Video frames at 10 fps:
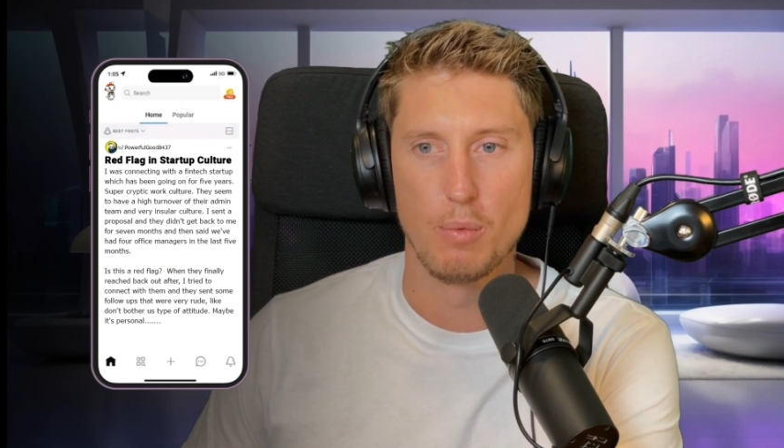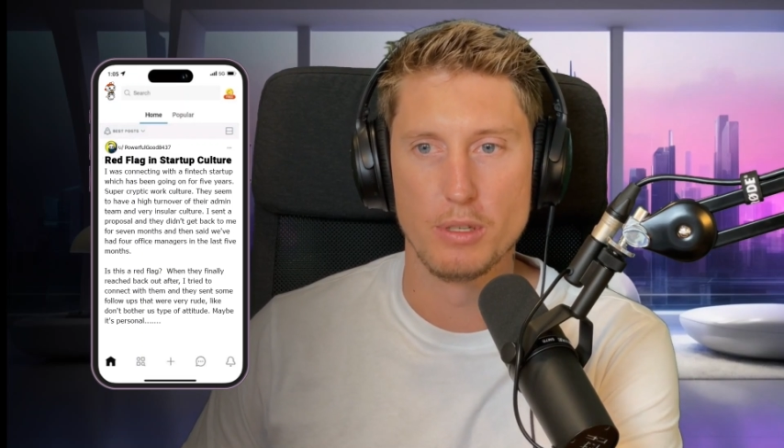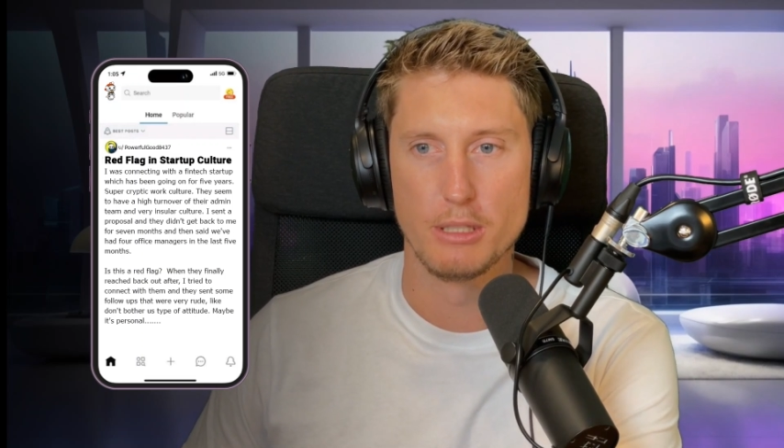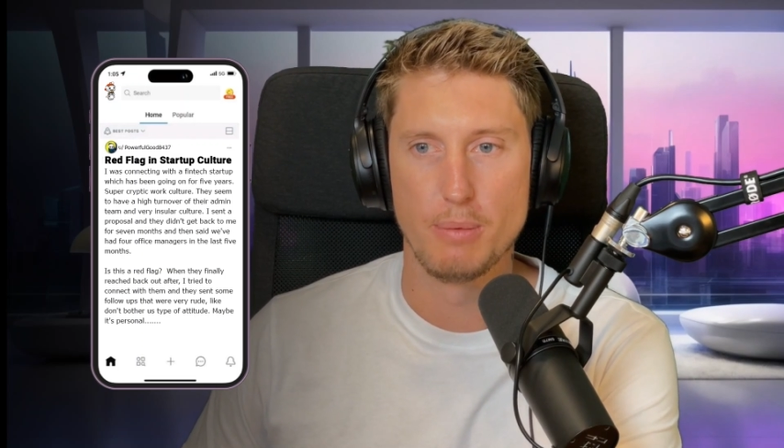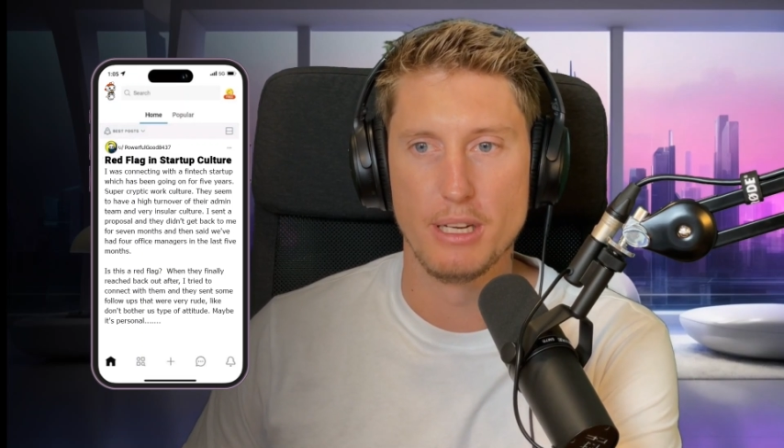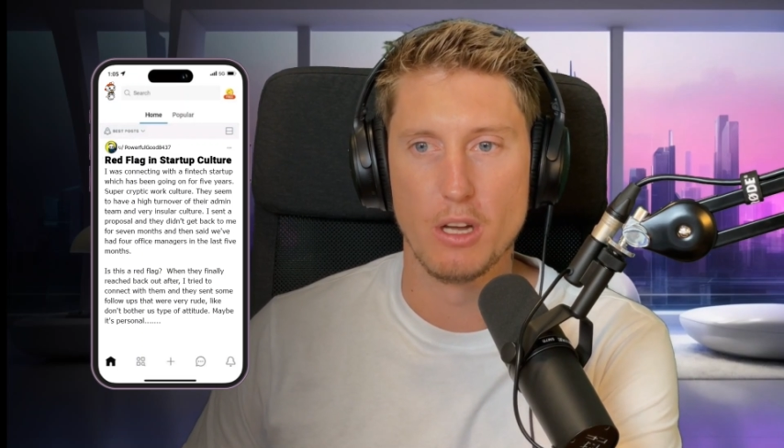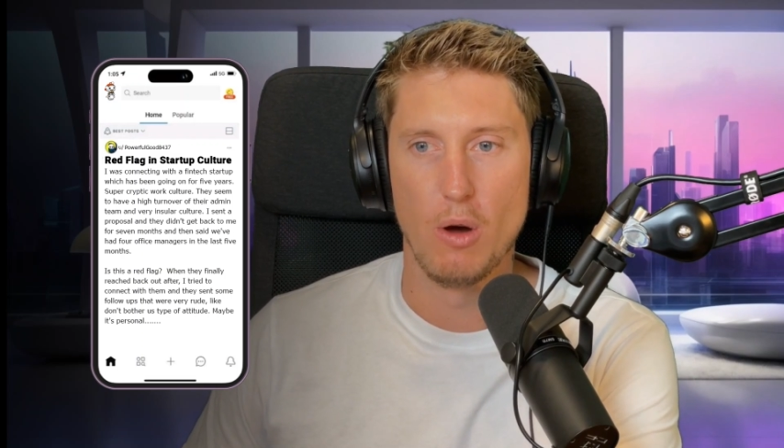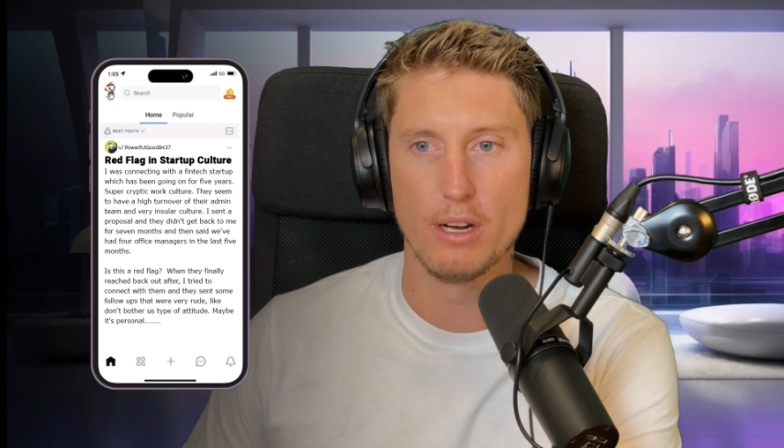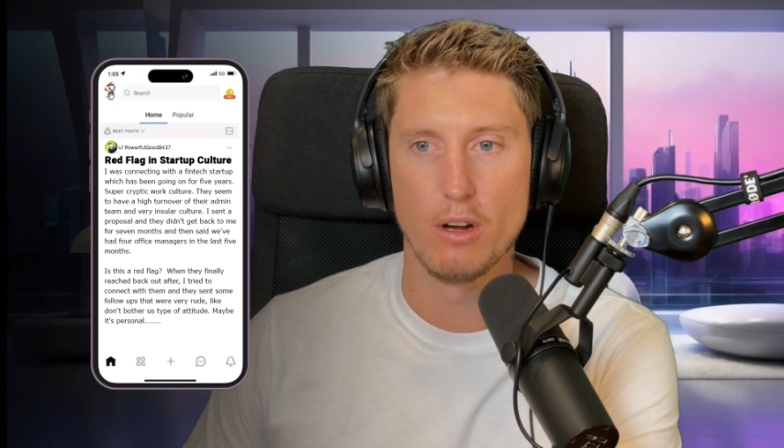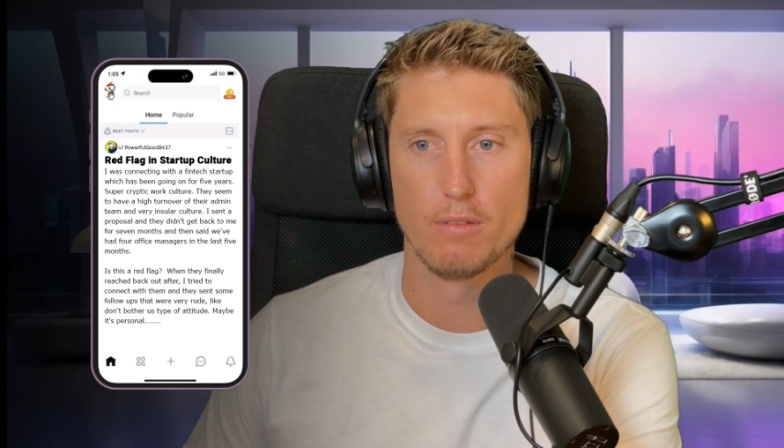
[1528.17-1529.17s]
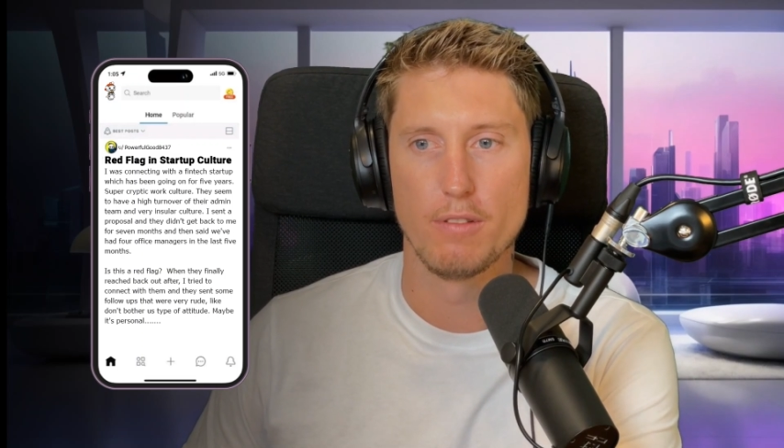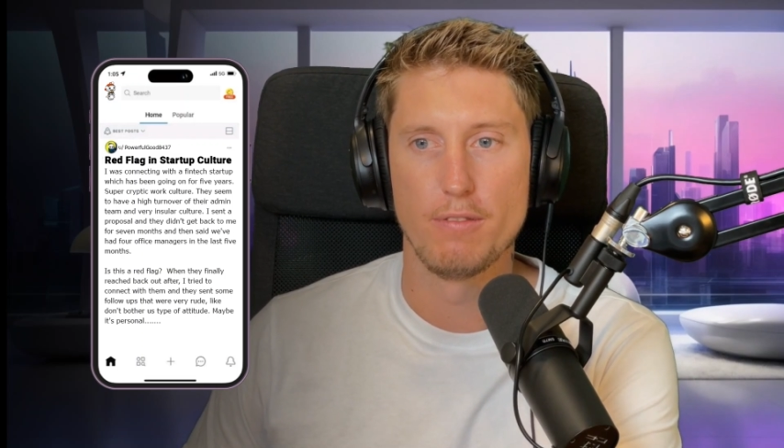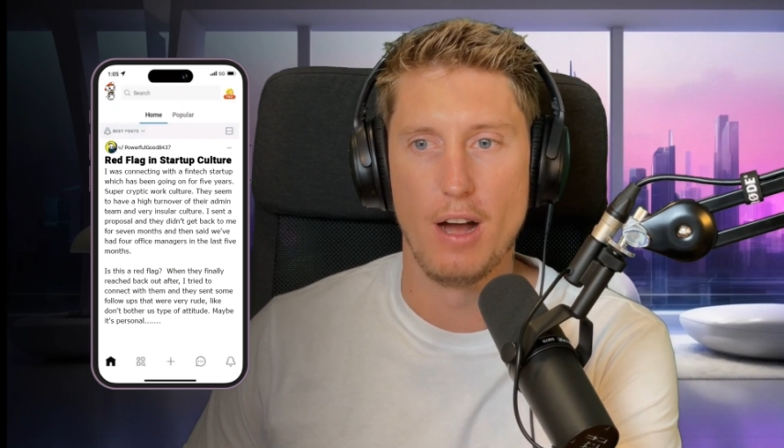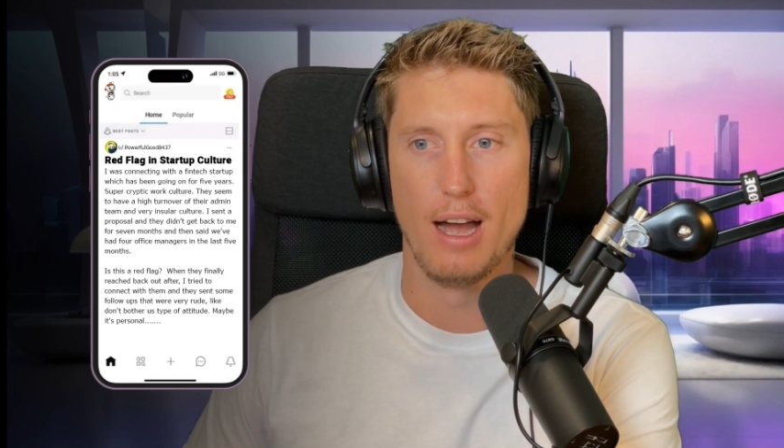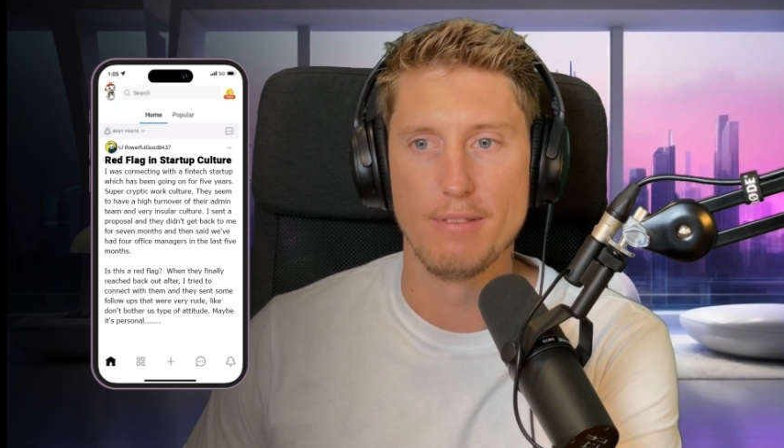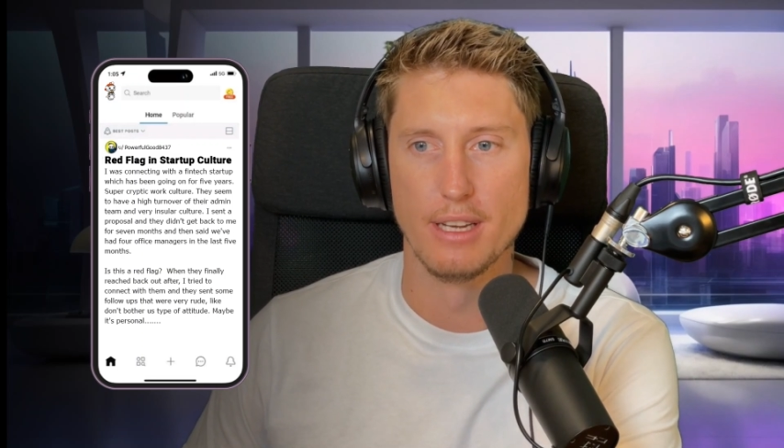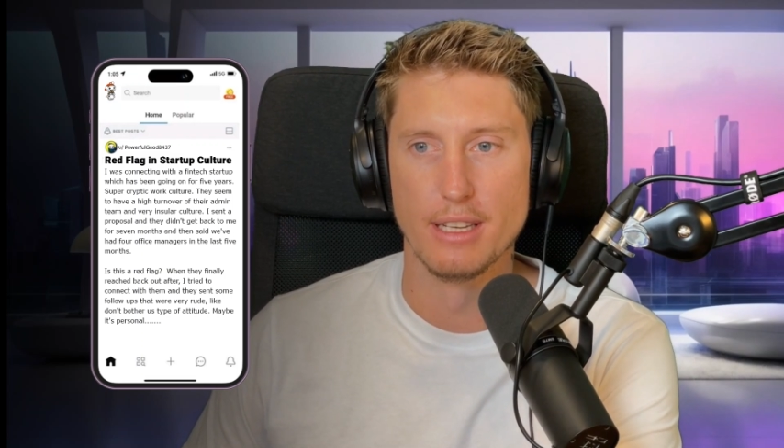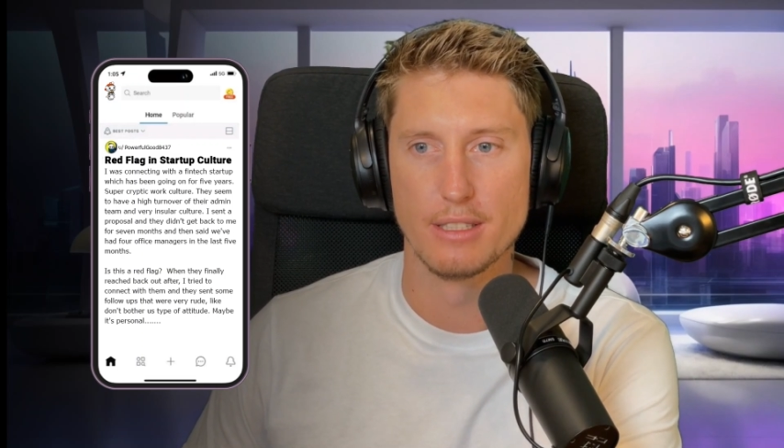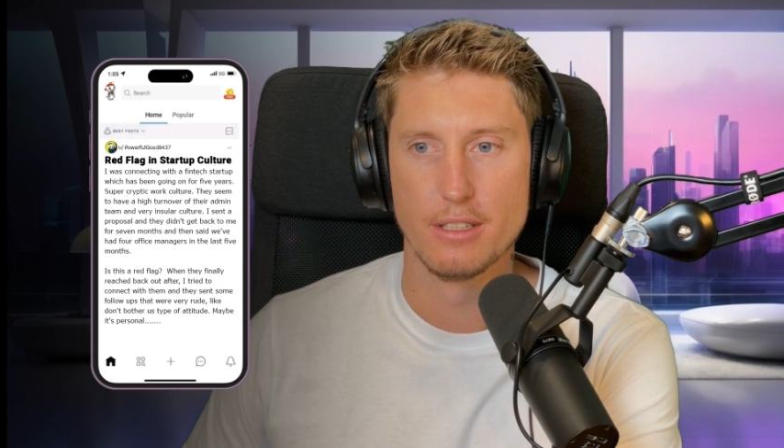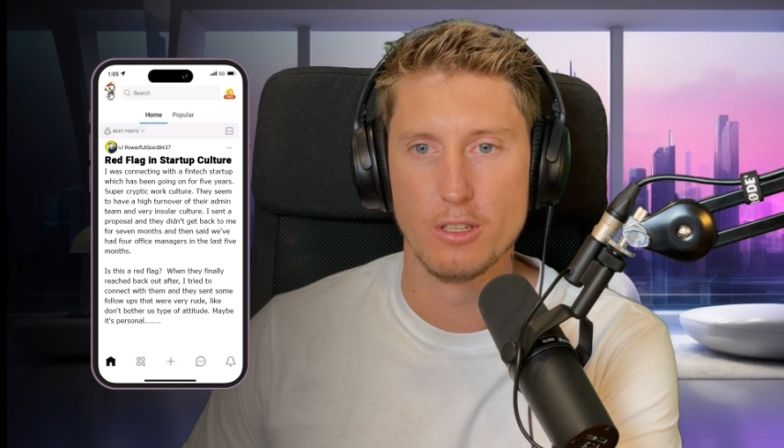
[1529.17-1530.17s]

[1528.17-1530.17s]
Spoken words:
which has been going on for 5 years.